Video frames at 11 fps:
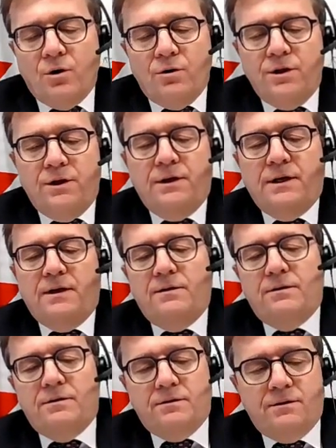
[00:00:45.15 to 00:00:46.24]

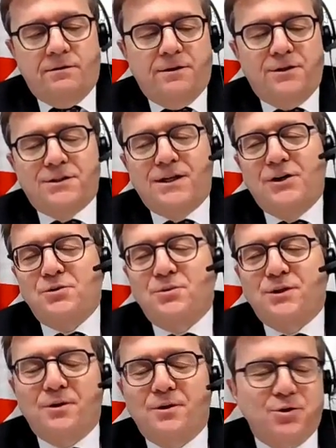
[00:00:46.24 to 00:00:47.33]
The discussion
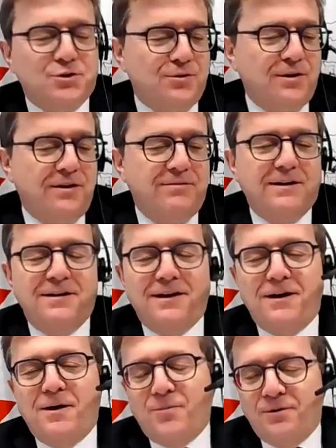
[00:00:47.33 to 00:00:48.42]
with the Commissioner, and I've had a
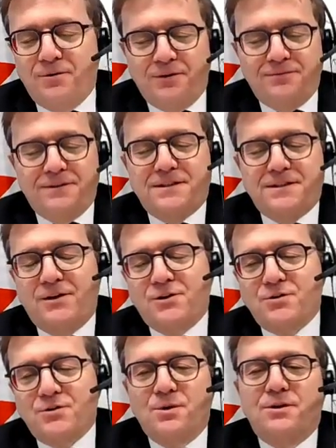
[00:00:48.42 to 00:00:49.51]
number of
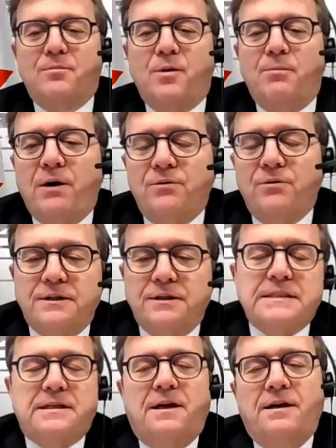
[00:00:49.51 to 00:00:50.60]
discussions with him about
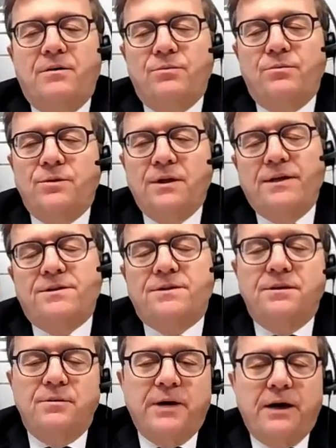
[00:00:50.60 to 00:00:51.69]
this, relates to
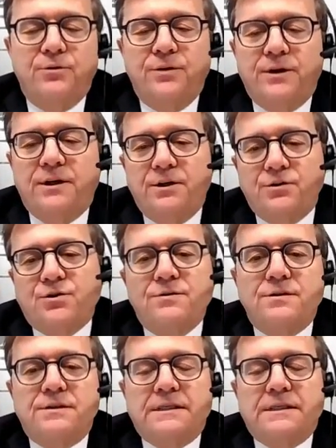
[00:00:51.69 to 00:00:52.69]
the boundary conditions.